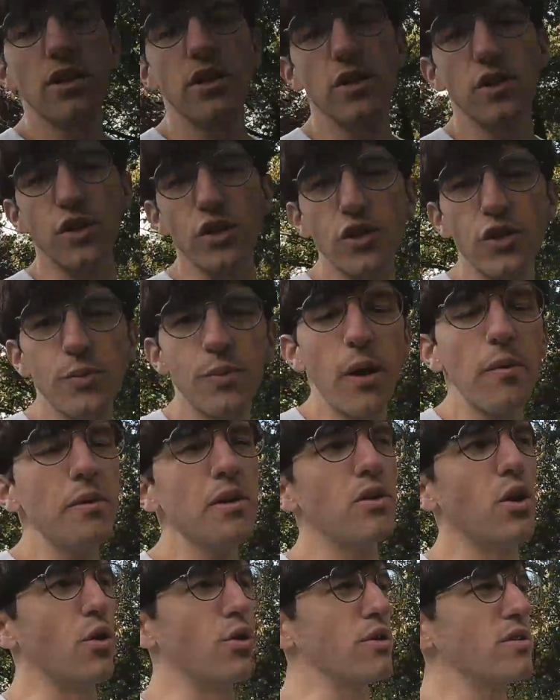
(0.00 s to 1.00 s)
You probably
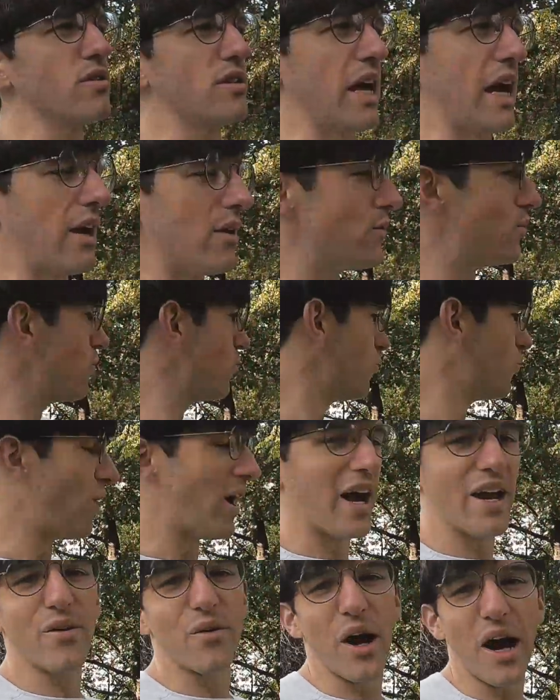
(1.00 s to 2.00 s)
noticed that
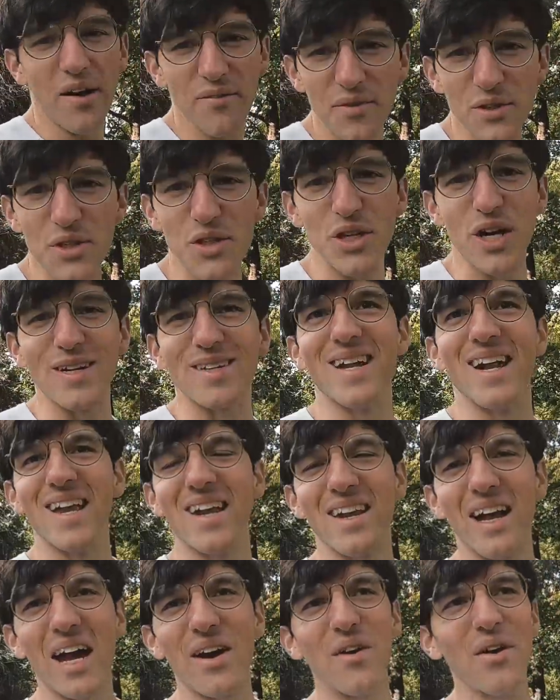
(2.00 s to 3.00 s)
I don't have the shed yet.
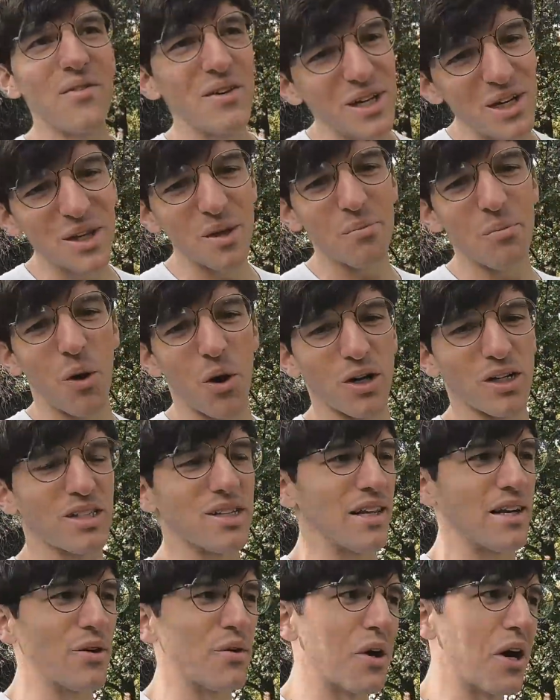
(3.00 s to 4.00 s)
I don't have any of the parts
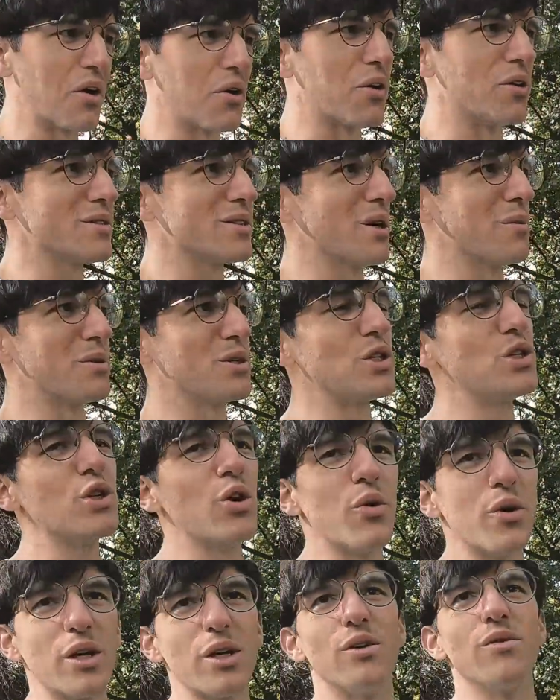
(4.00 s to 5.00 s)
laying around, or else I'd be
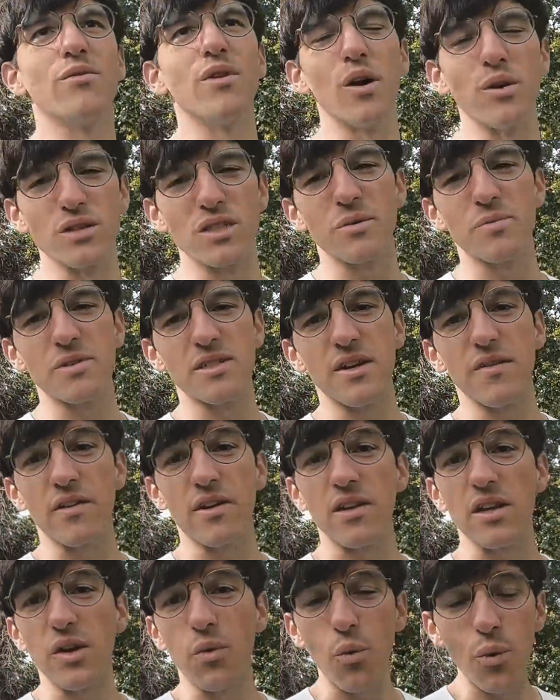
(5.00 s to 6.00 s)
showing you those
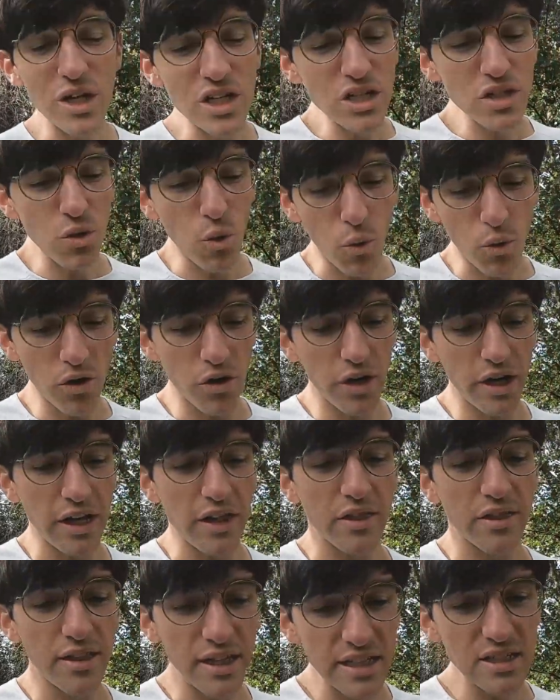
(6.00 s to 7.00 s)
specifically. We just ordered it
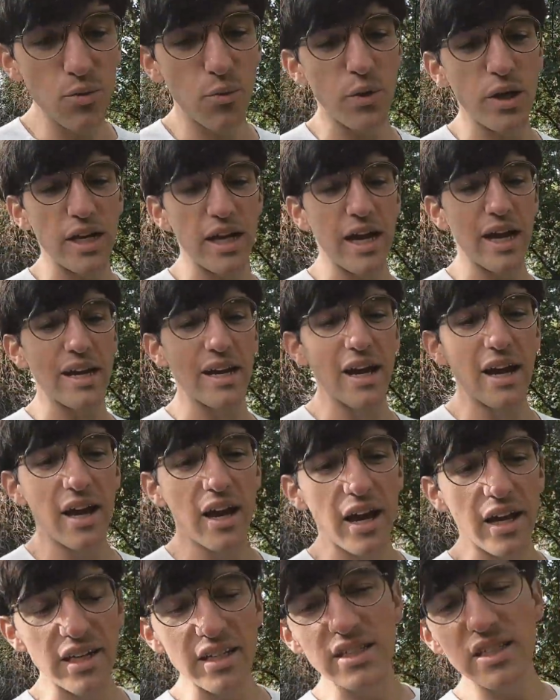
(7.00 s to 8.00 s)
this weekend,
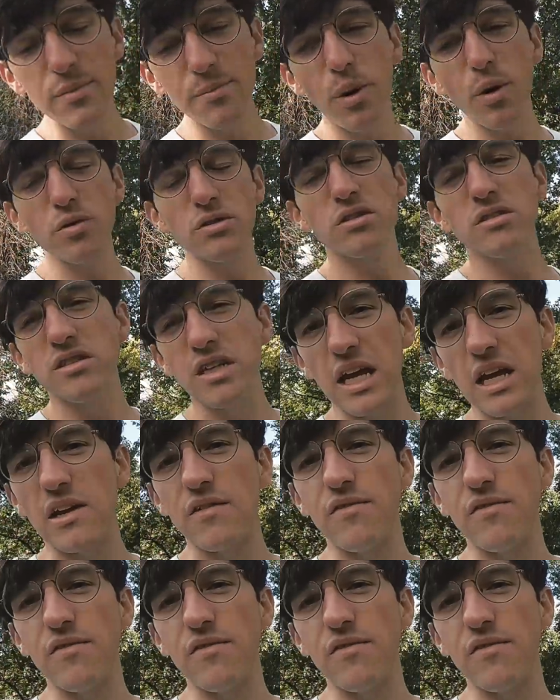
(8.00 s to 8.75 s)
and it's supposed to take